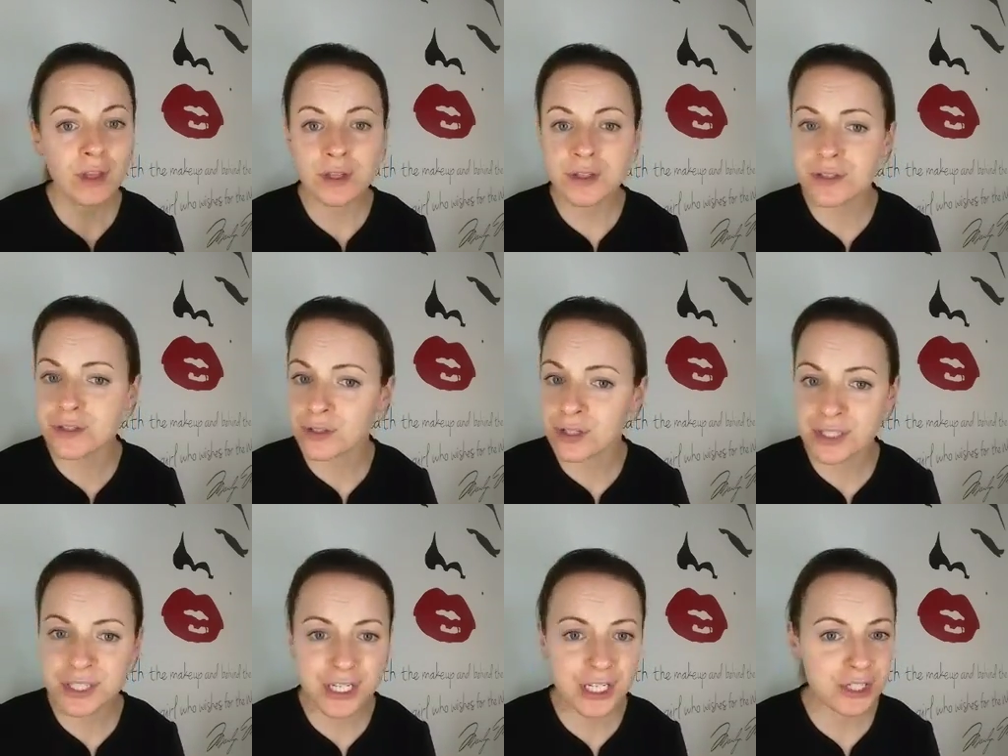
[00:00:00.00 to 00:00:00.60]
So
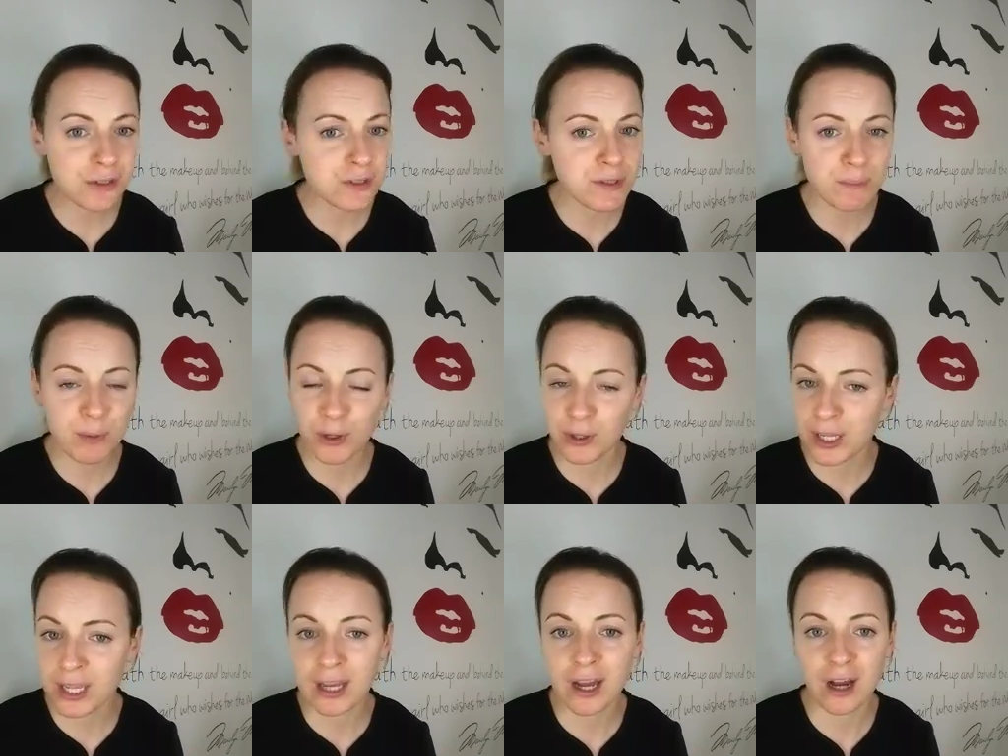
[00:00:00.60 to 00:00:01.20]
continuous
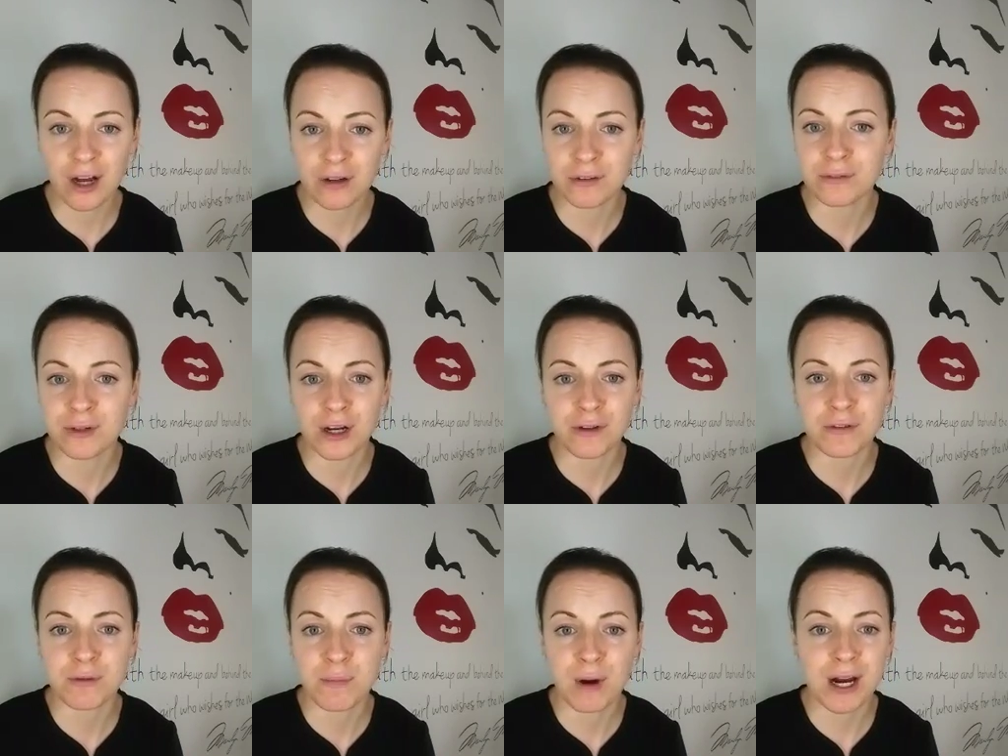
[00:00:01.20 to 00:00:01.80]
plucking
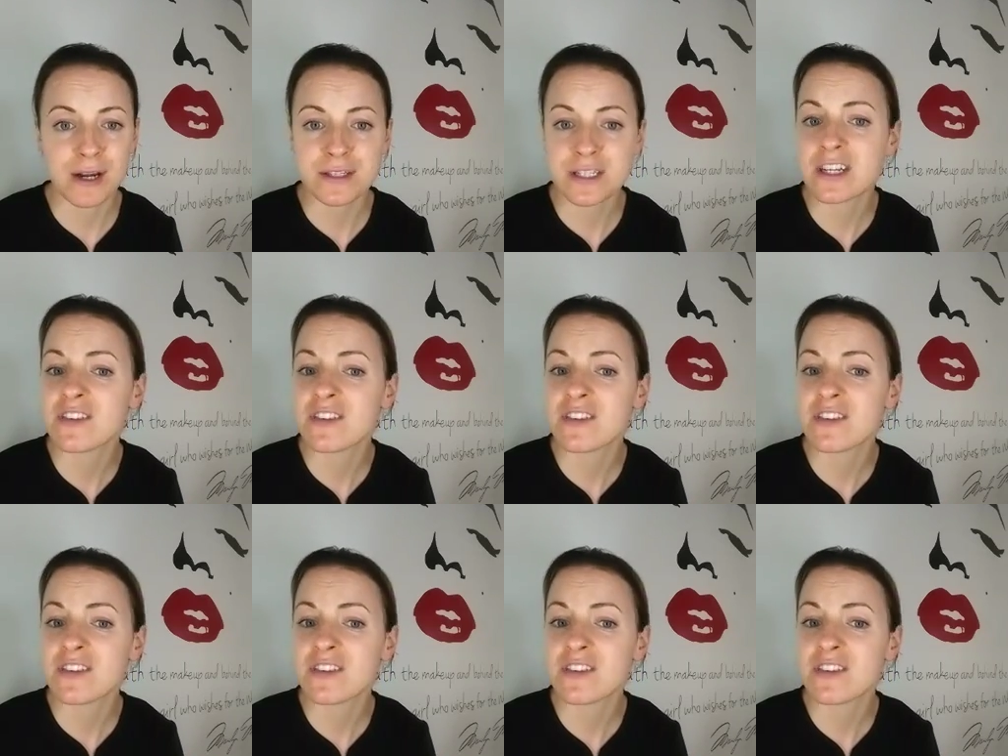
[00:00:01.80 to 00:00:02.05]
of the brows,